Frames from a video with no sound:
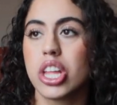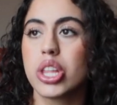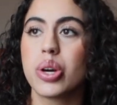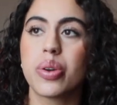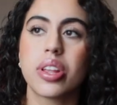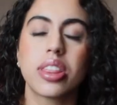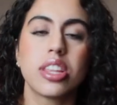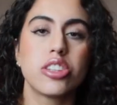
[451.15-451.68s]

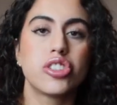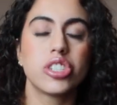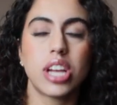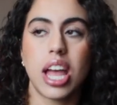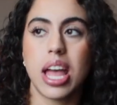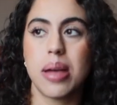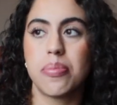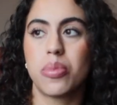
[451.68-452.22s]
go to the
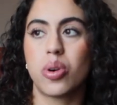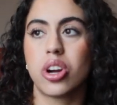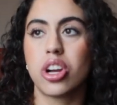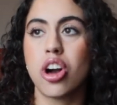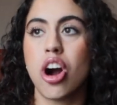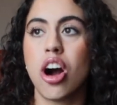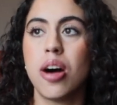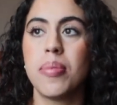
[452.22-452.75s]
gym or
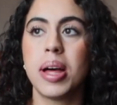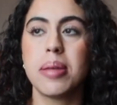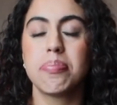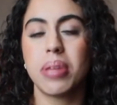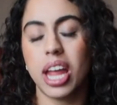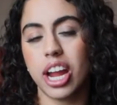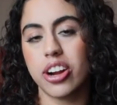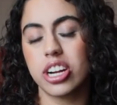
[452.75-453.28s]
call my
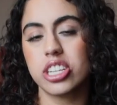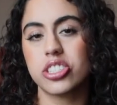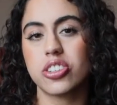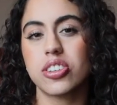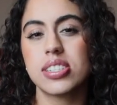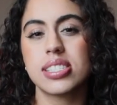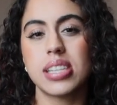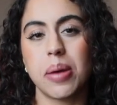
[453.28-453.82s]
parents
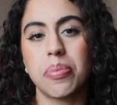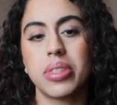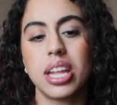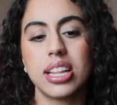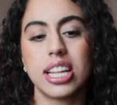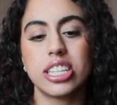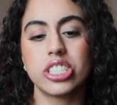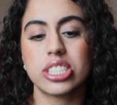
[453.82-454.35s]
or
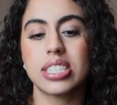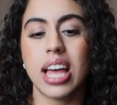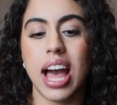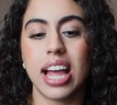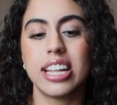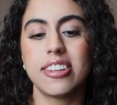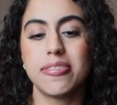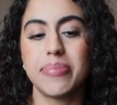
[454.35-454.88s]
something that just
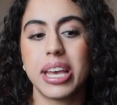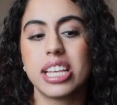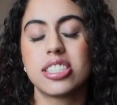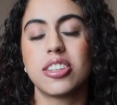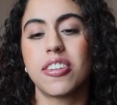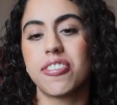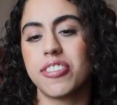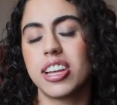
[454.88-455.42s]
kind of
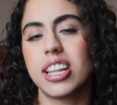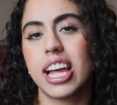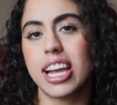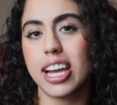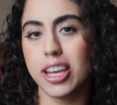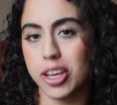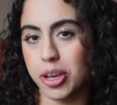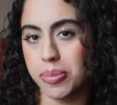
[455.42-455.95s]
makes you feel
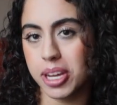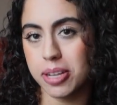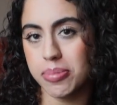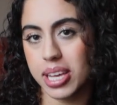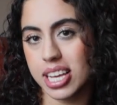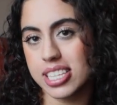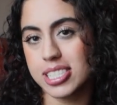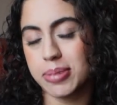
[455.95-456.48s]
like a human,
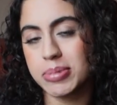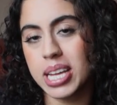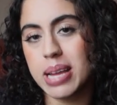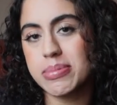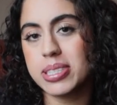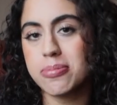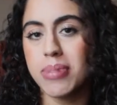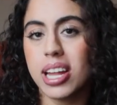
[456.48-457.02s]
because
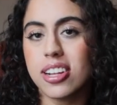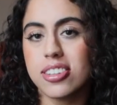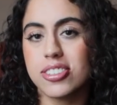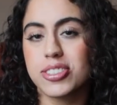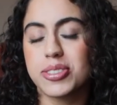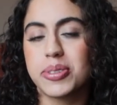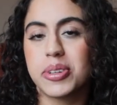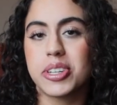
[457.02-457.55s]
sometimes in
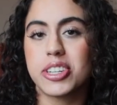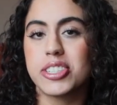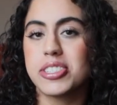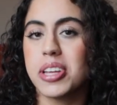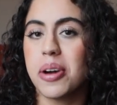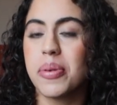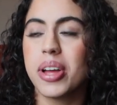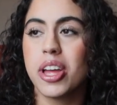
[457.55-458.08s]
medical school you're
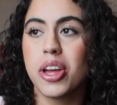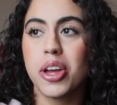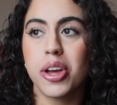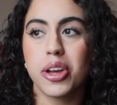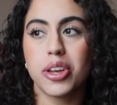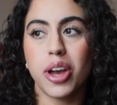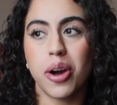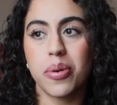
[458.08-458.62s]
so
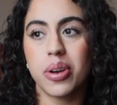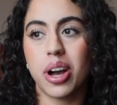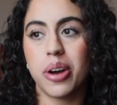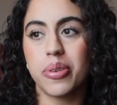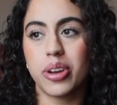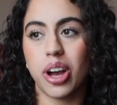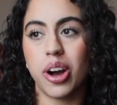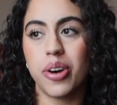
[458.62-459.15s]
go,
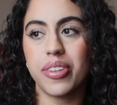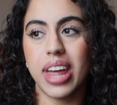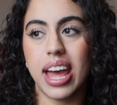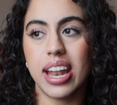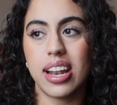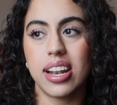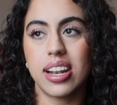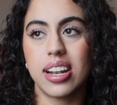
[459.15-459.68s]
go, go
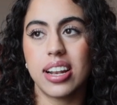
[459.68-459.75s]
that